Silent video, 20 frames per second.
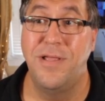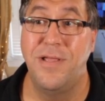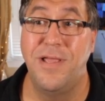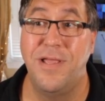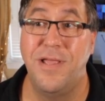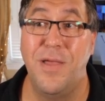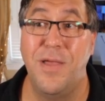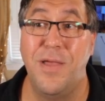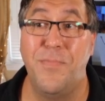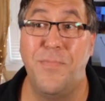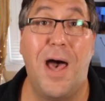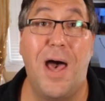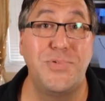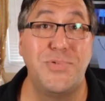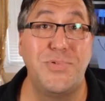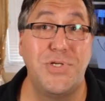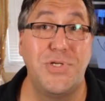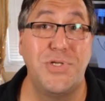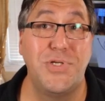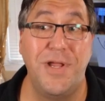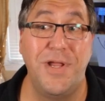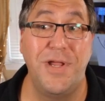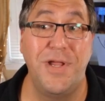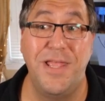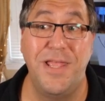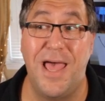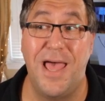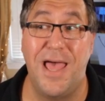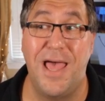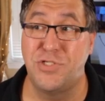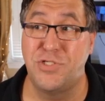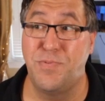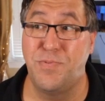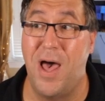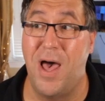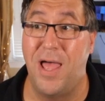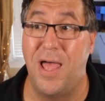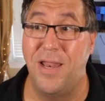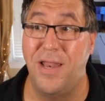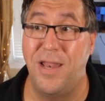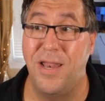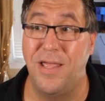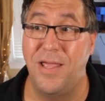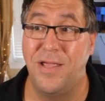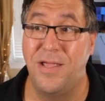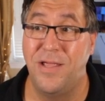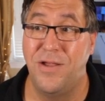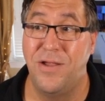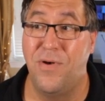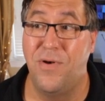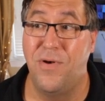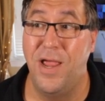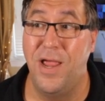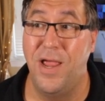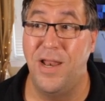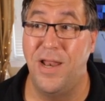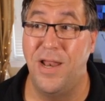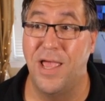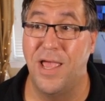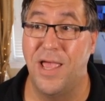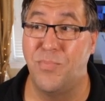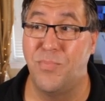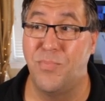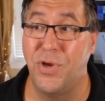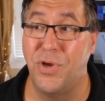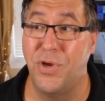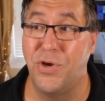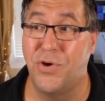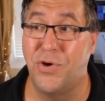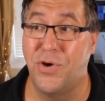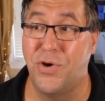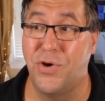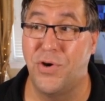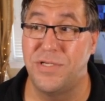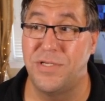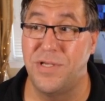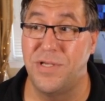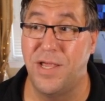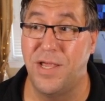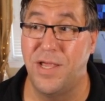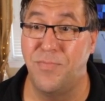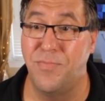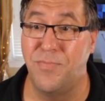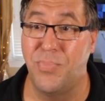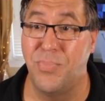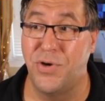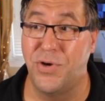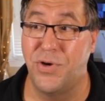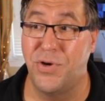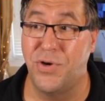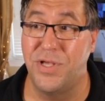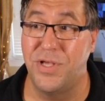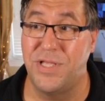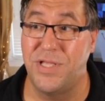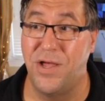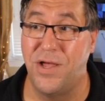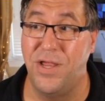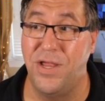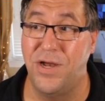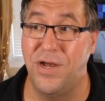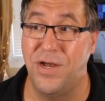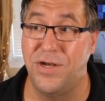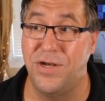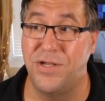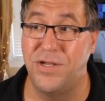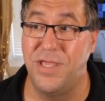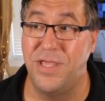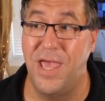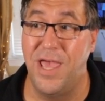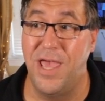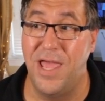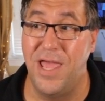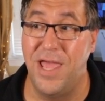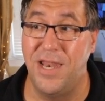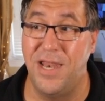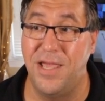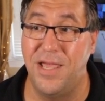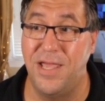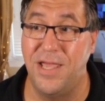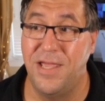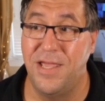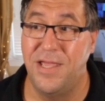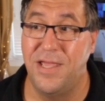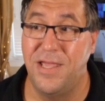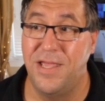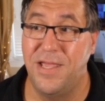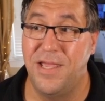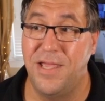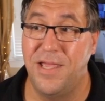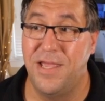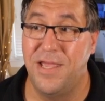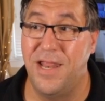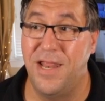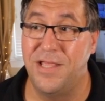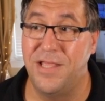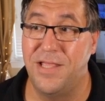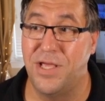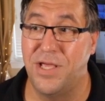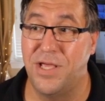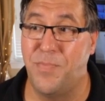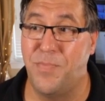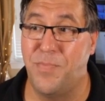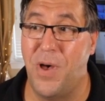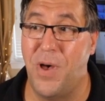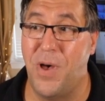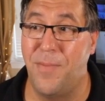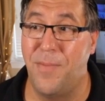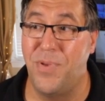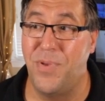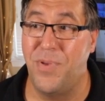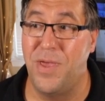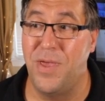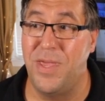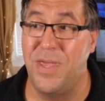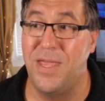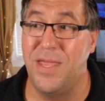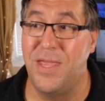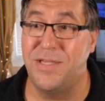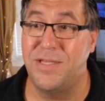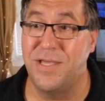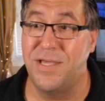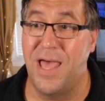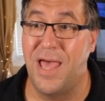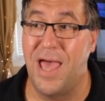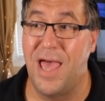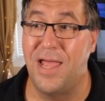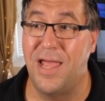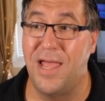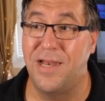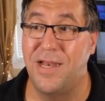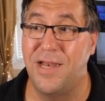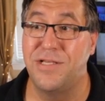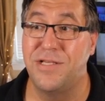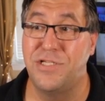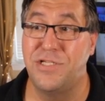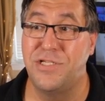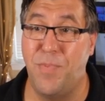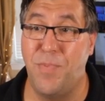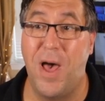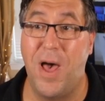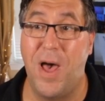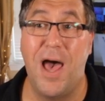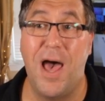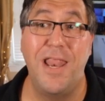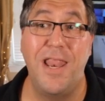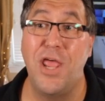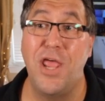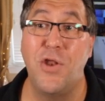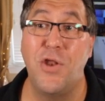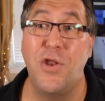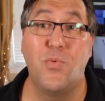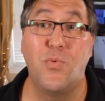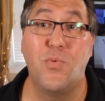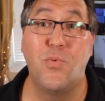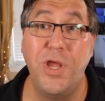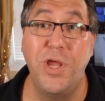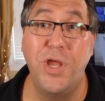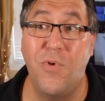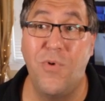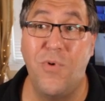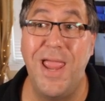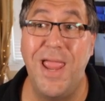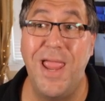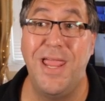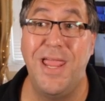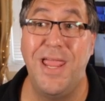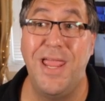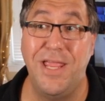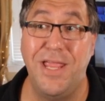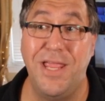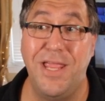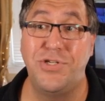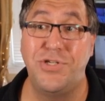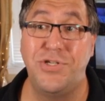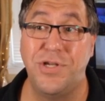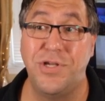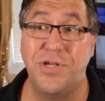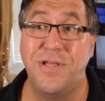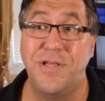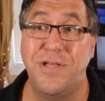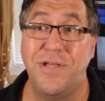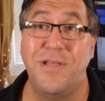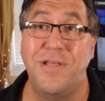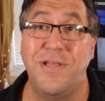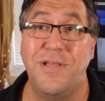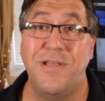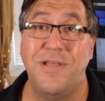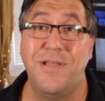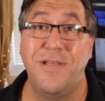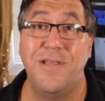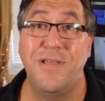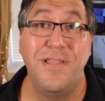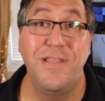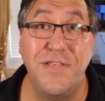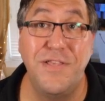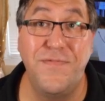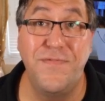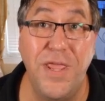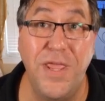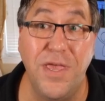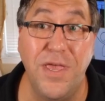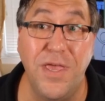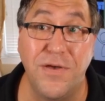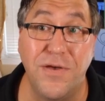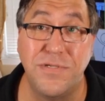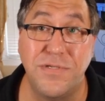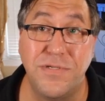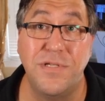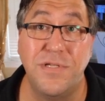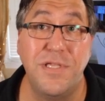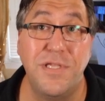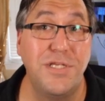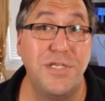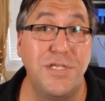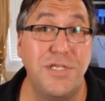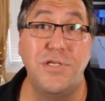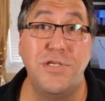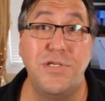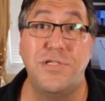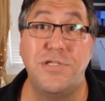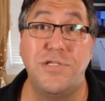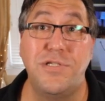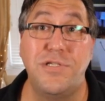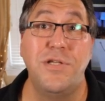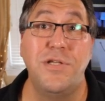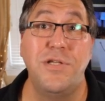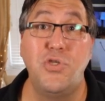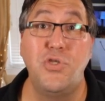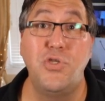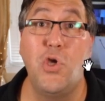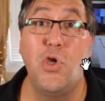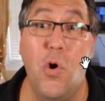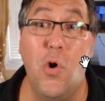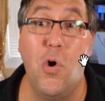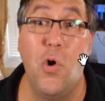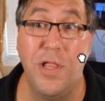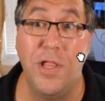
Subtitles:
it pops her in that spot, right? And I can bring Chris down here to the end, and it's going to pop him into that spot and rearrange these videos. This is totally